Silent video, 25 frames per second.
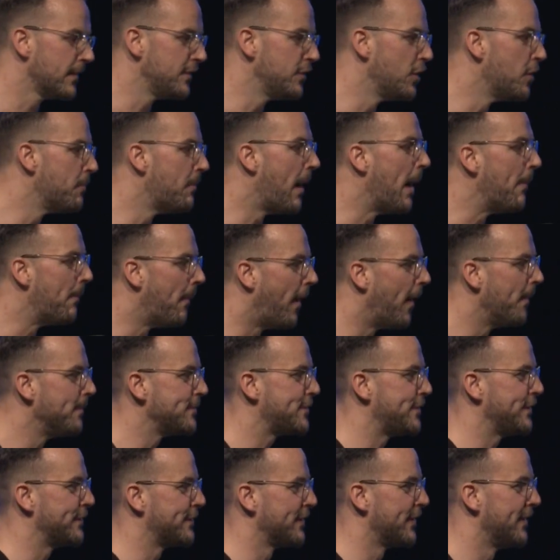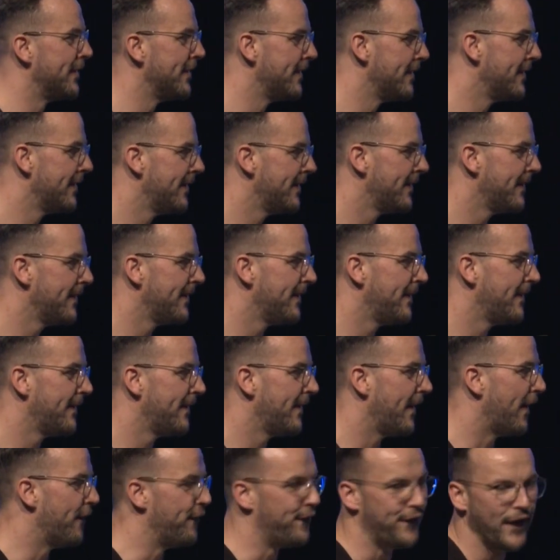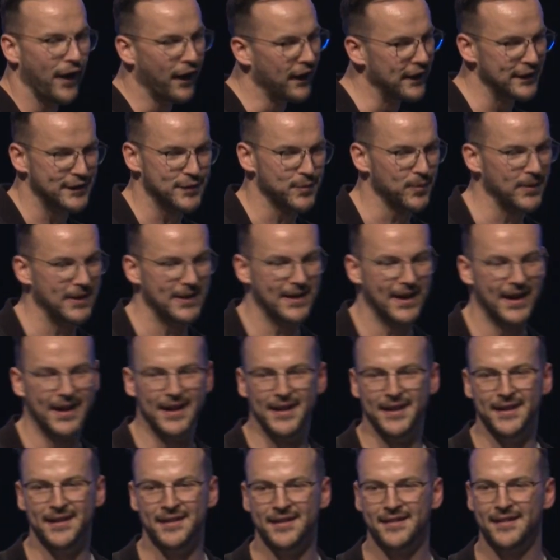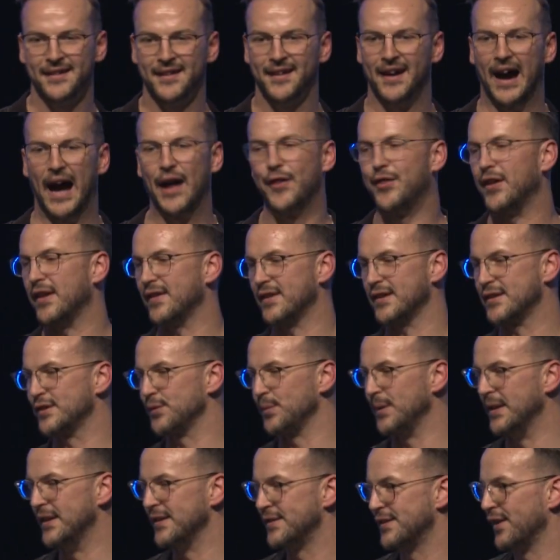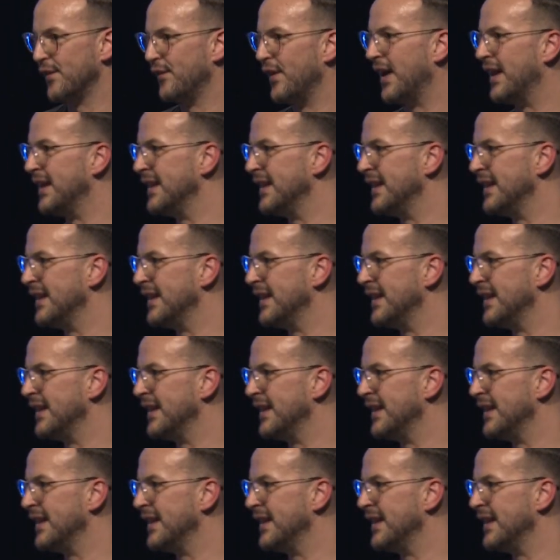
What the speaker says: You know, my mom, she's a very sweet lady. I think the sweetest of